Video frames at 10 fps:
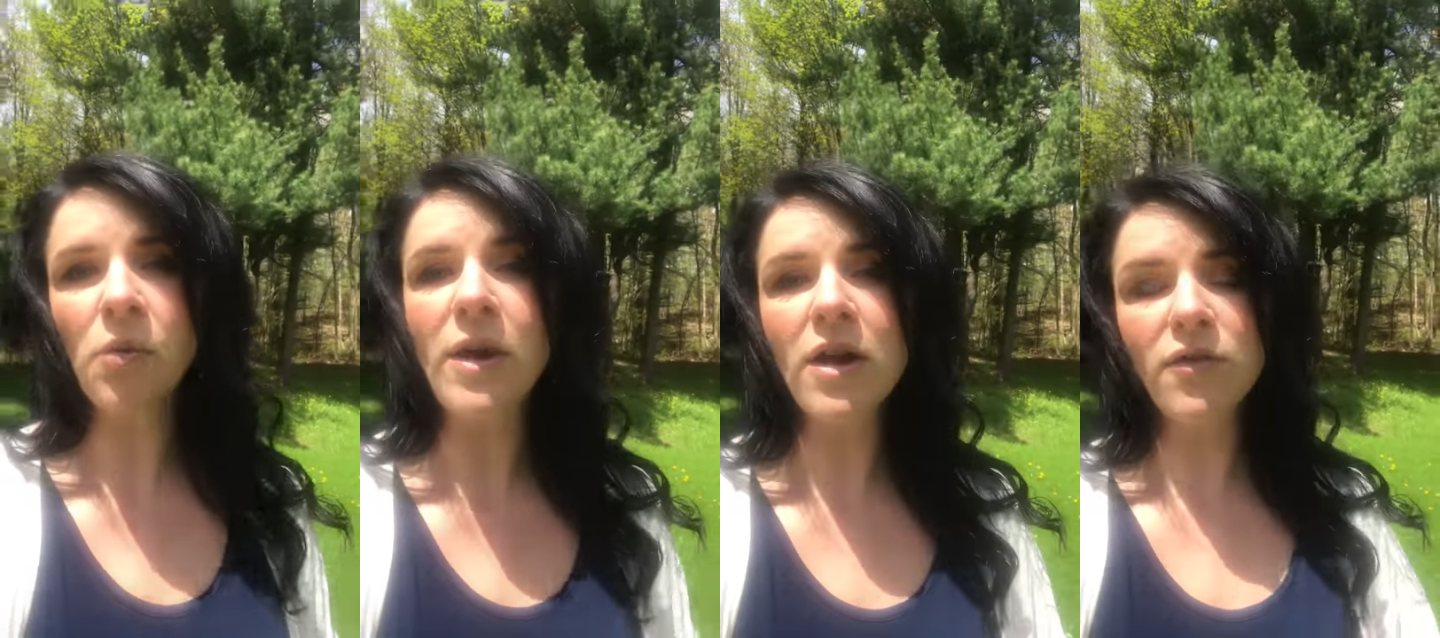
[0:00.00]

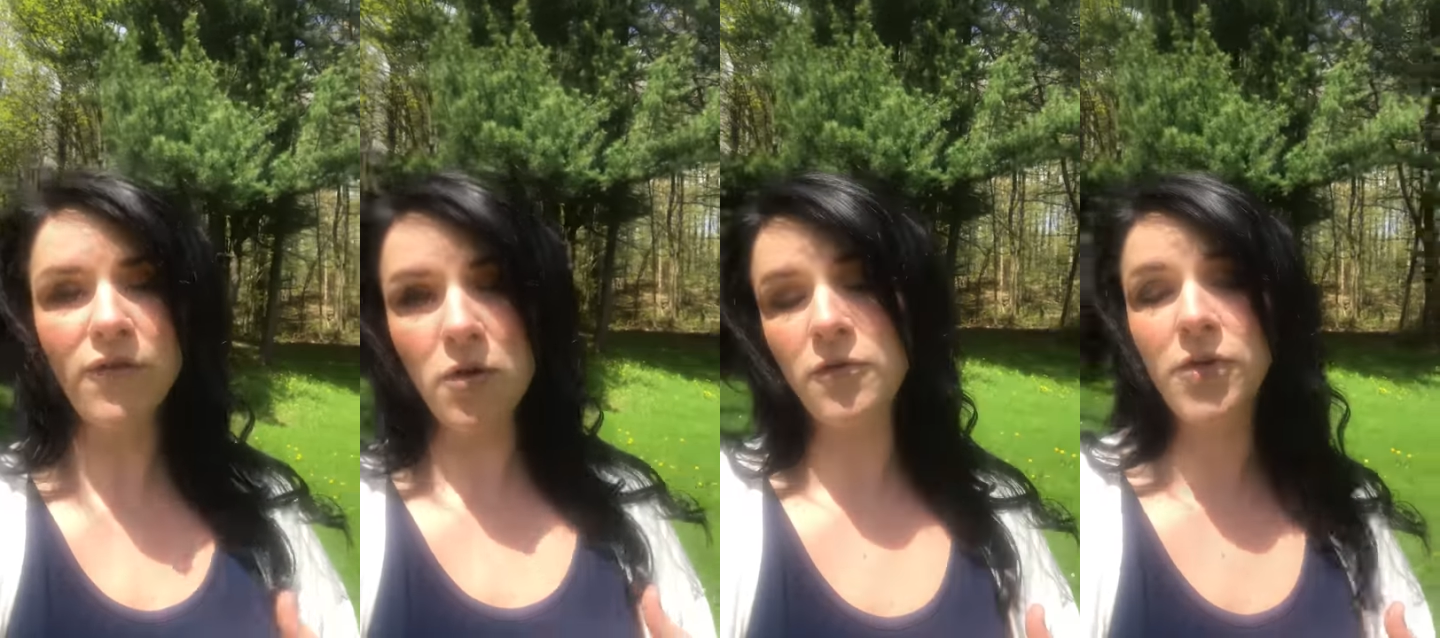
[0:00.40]
we are
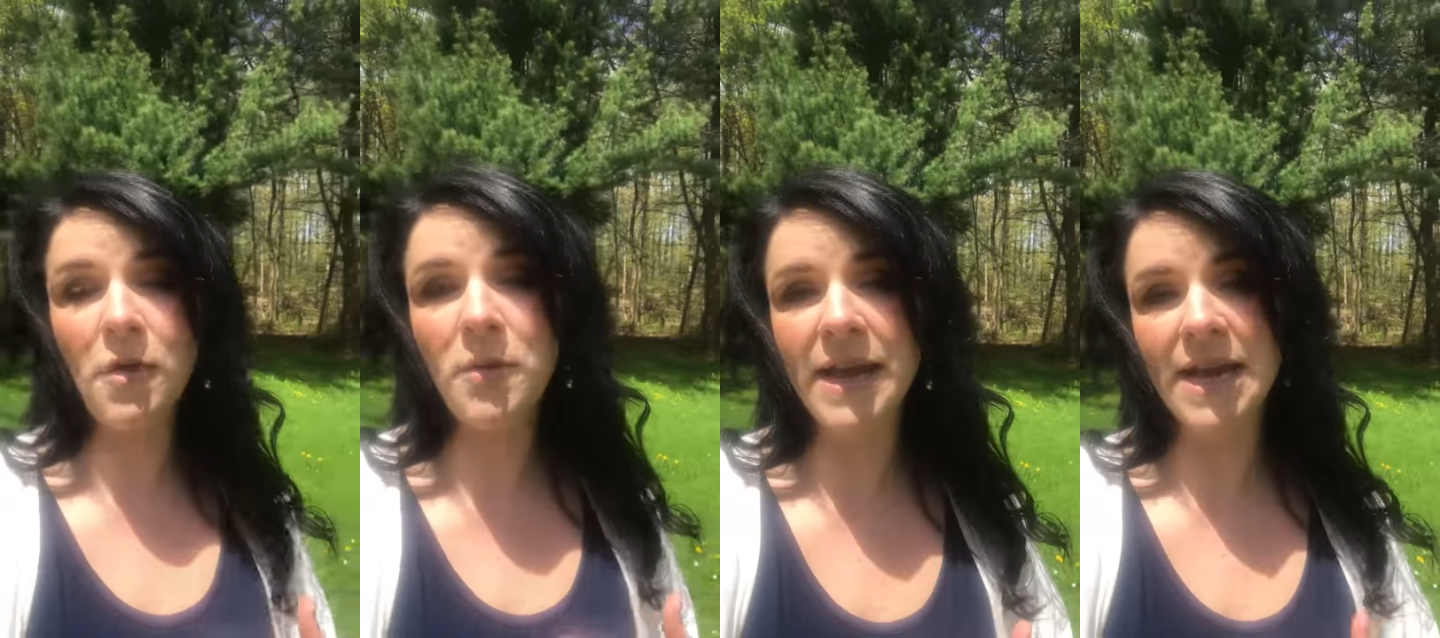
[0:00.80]

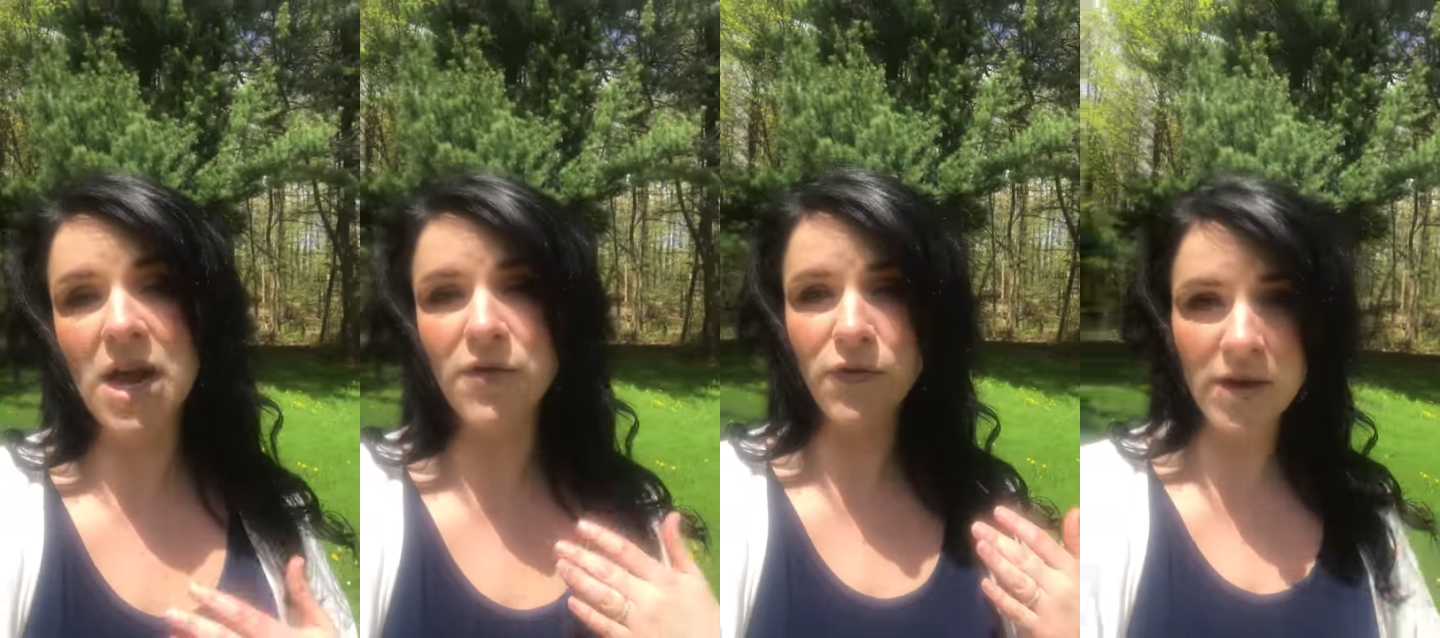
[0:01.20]
throwing
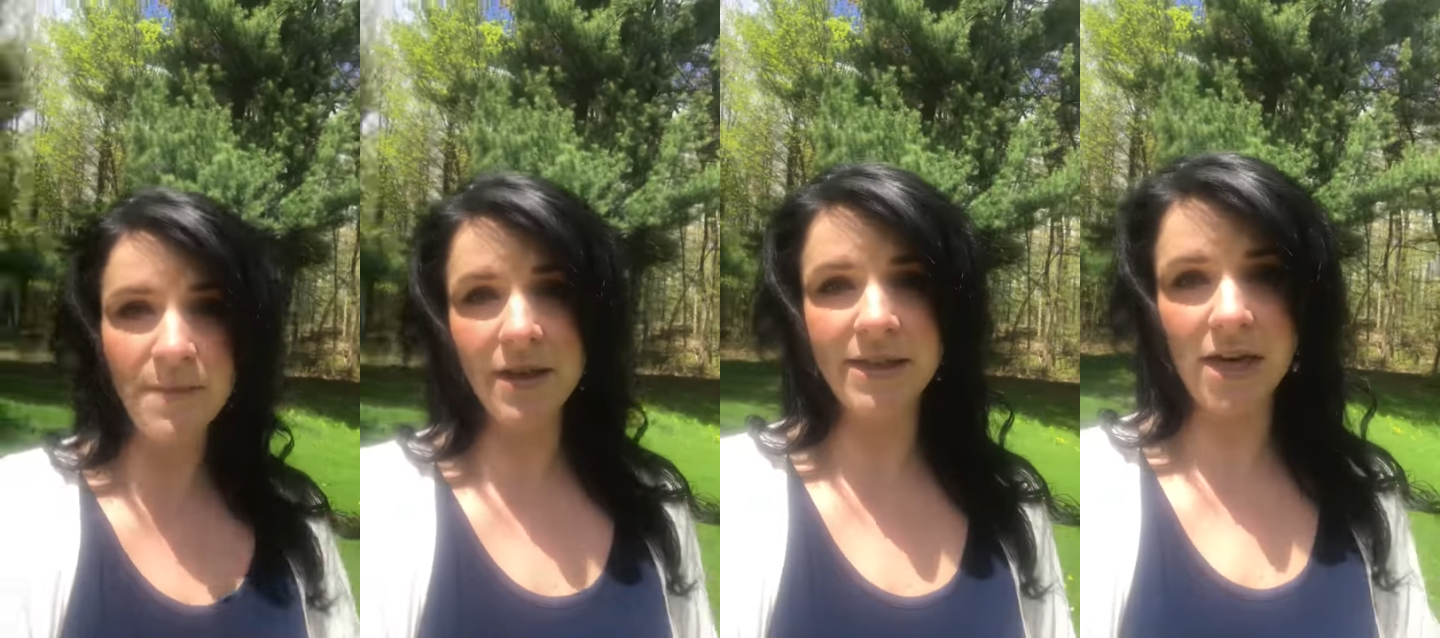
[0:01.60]
in a
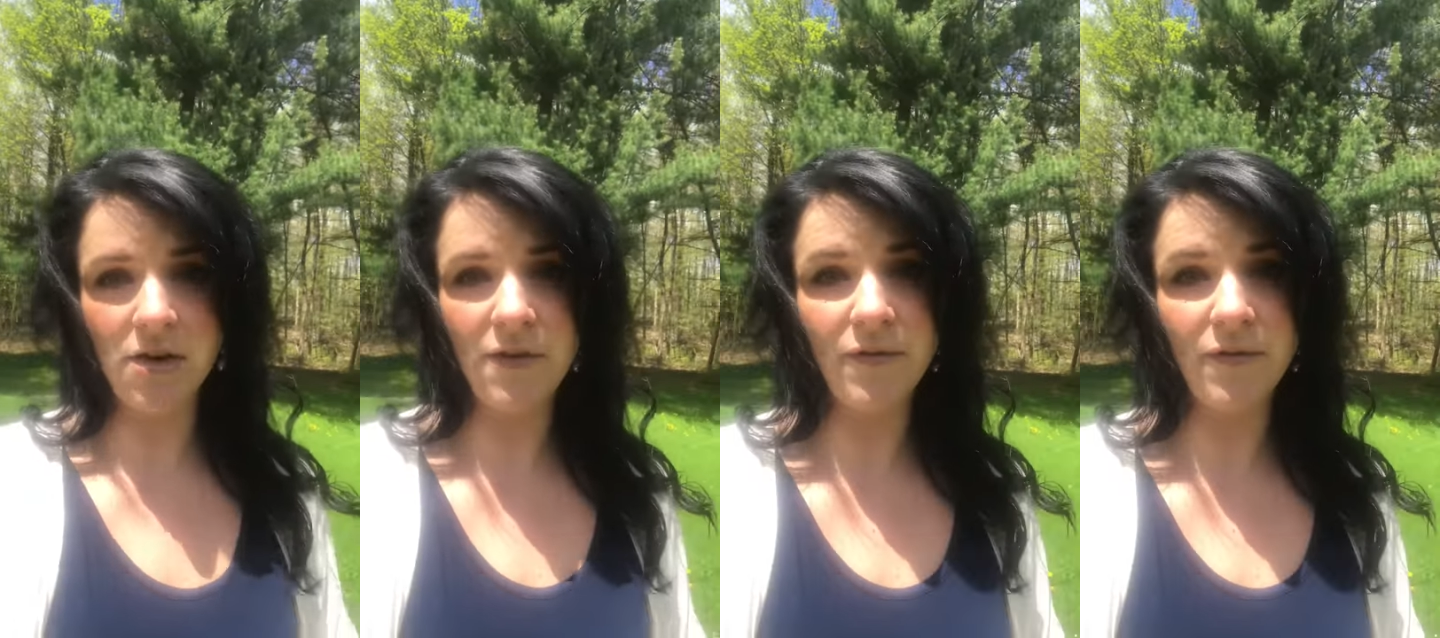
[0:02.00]
free military